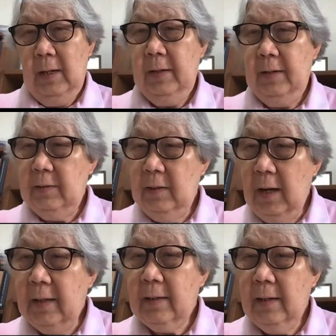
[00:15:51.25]
It is
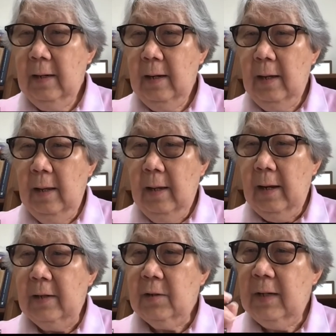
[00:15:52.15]
not
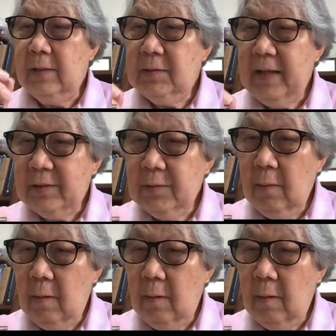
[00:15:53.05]
a transnational